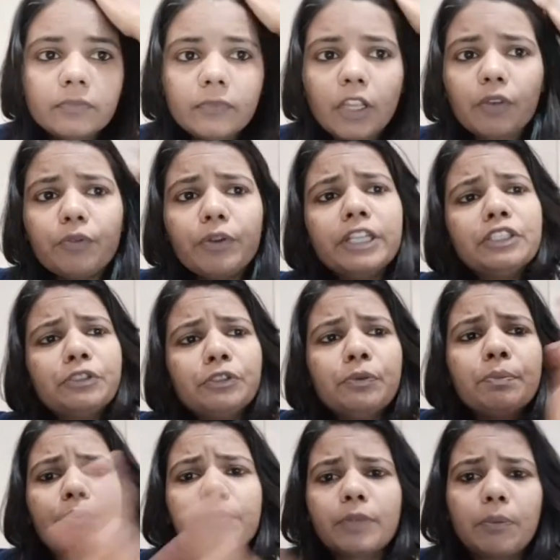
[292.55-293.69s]
where do you
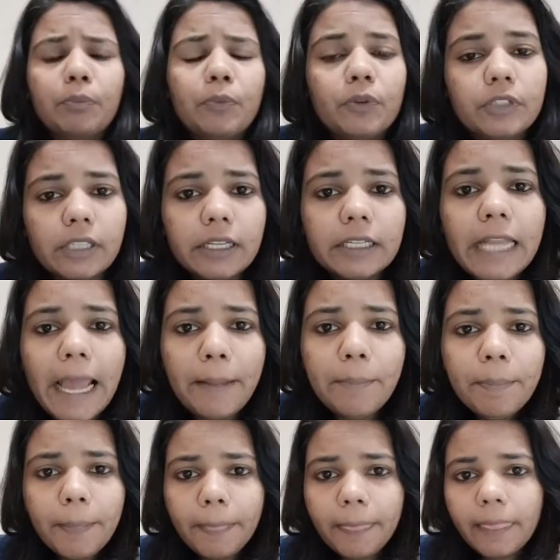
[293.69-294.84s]
propose a dam?
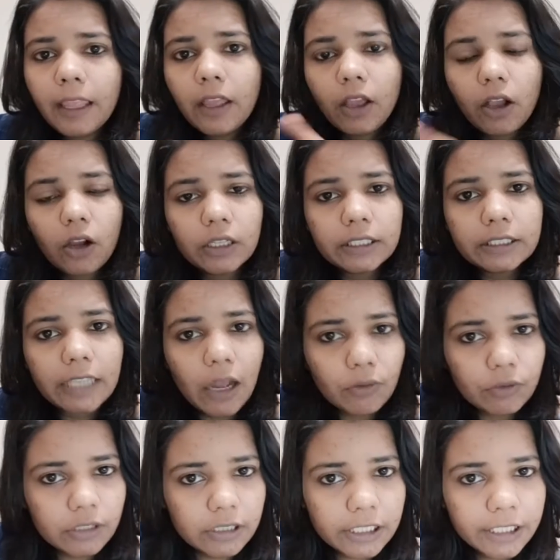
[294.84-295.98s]
On a
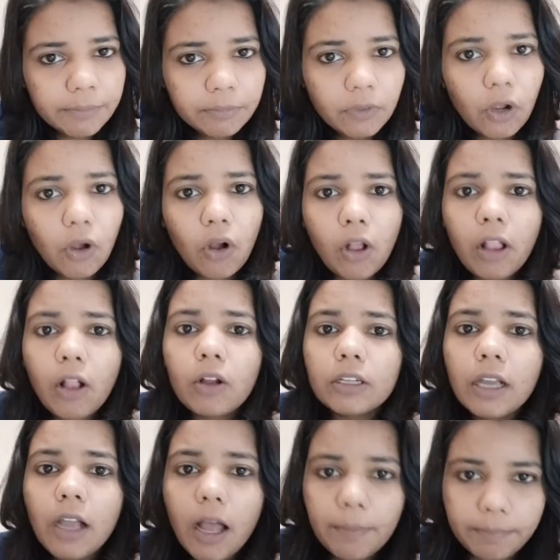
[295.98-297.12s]
downstream or on
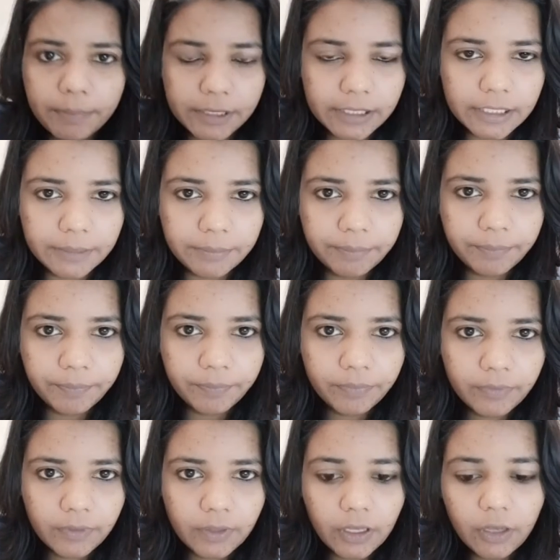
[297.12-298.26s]
a upstream?
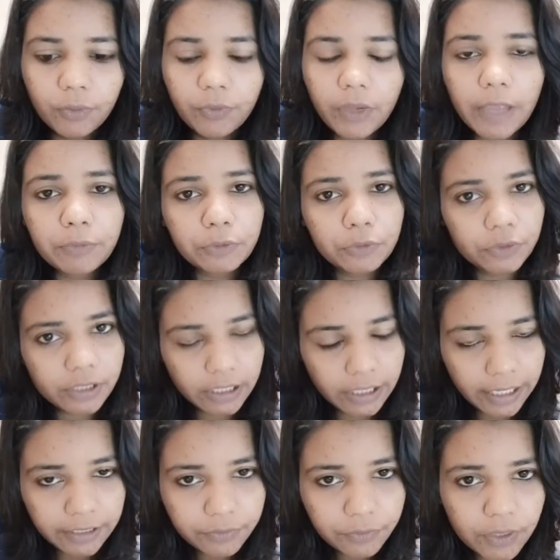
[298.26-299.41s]
We have to
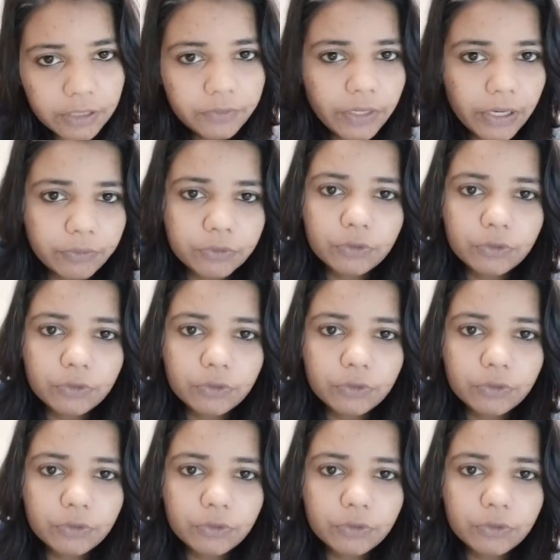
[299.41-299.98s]
select one, we have to